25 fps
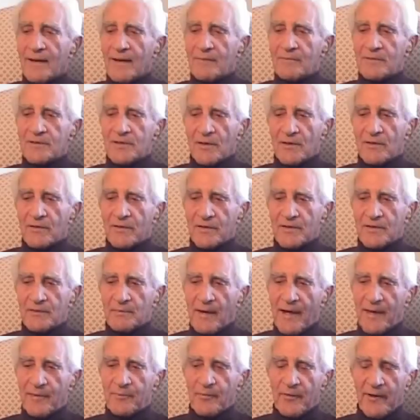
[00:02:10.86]
It was
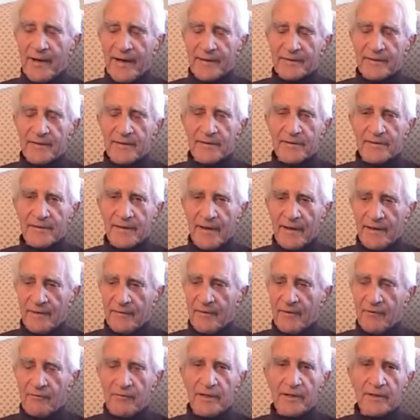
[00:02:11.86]
always my practice to
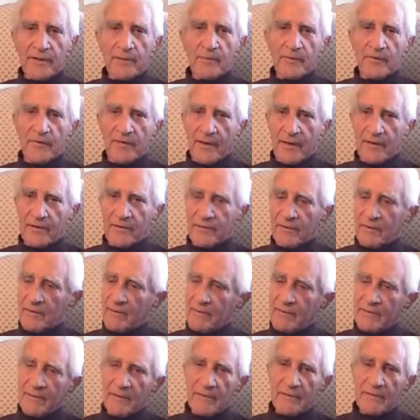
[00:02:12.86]
have the rhythm
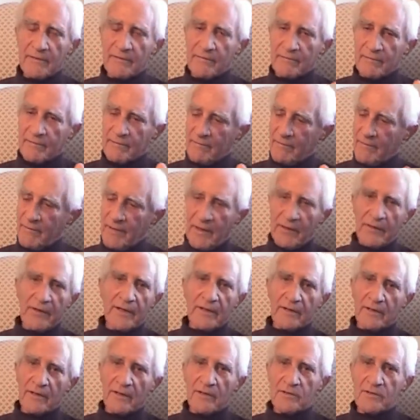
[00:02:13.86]
section
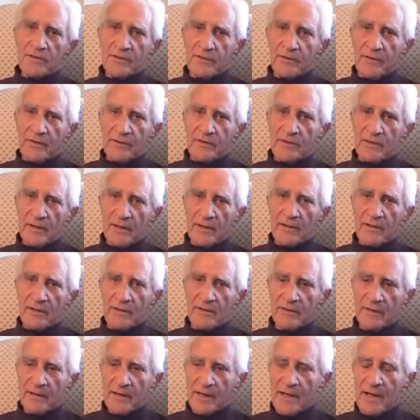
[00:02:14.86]
very close to each
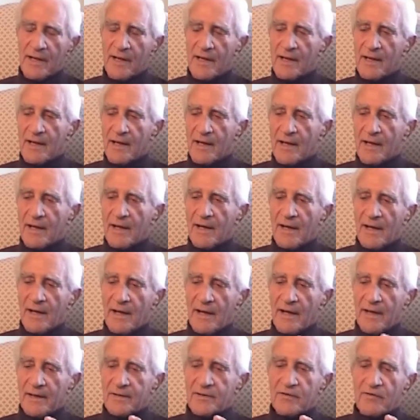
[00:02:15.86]
other.
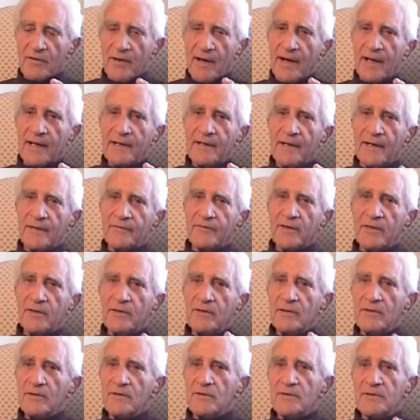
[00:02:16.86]
I tried not to
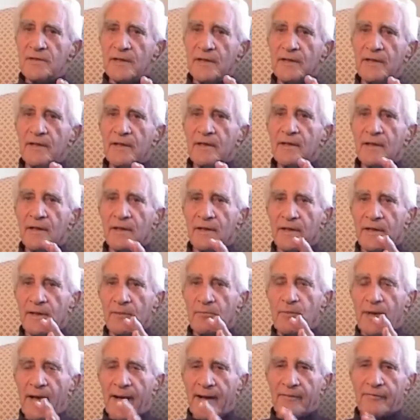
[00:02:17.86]
use any kind
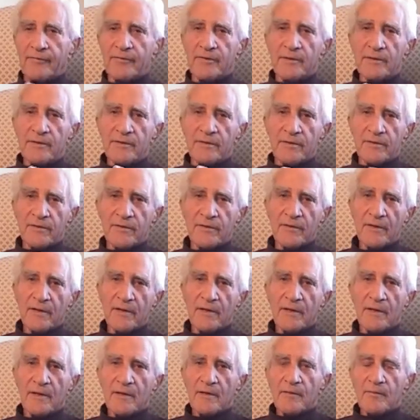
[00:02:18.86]
of baffles,
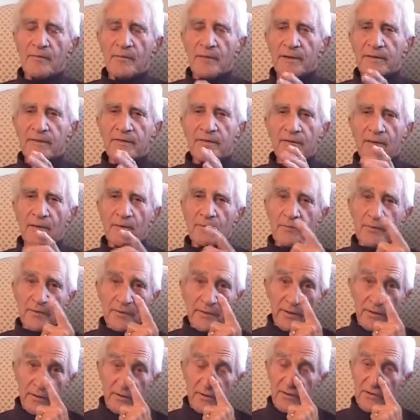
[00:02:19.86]
but some
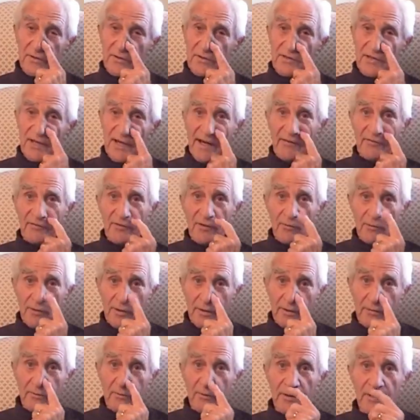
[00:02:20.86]
producers you have to
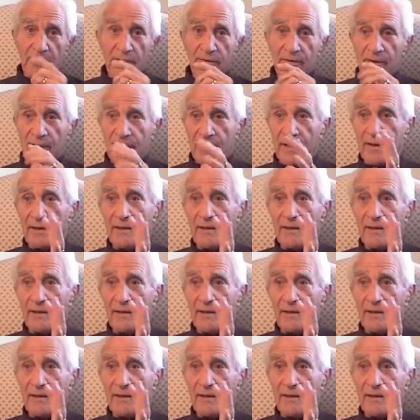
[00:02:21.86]
work with,